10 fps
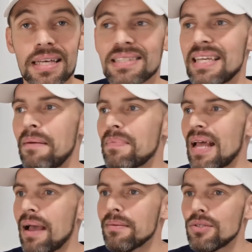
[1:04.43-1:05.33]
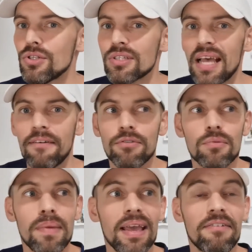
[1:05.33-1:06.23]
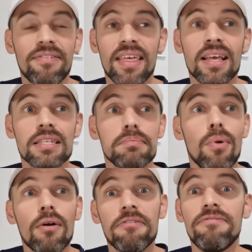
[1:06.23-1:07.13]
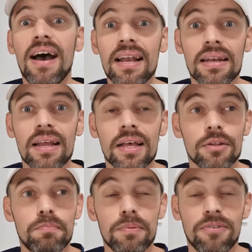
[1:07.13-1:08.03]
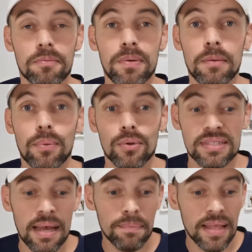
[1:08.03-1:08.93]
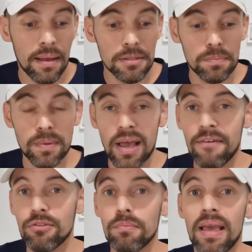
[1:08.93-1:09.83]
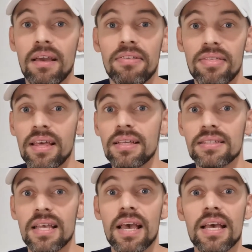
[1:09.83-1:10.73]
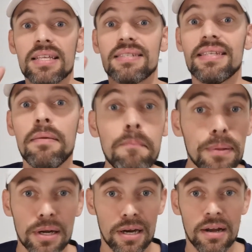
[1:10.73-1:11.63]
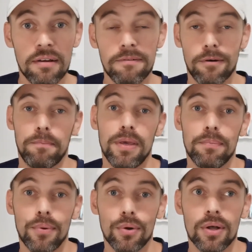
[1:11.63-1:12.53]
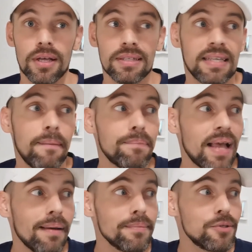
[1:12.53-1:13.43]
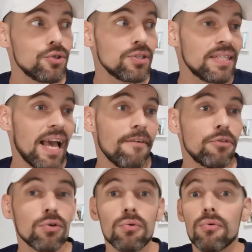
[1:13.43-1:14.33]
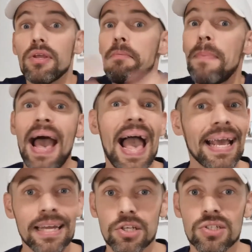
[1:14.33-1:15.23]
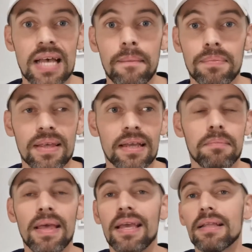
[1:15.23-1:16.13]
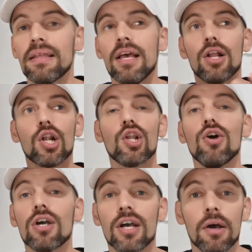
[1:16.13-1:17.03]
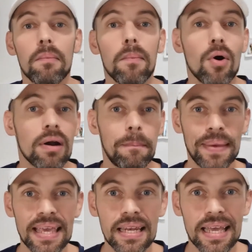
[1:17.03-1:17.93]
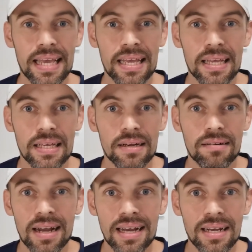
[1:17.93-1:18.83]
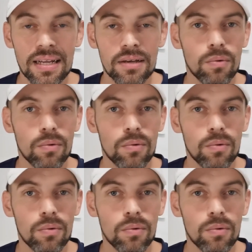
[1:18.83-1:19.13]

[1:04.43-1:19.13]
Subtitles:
Sometimes you just have to make things more fun for people. Sometimes you have to make things simpler for people. Sometimes you just have to repackage something and make it look more appealing, right?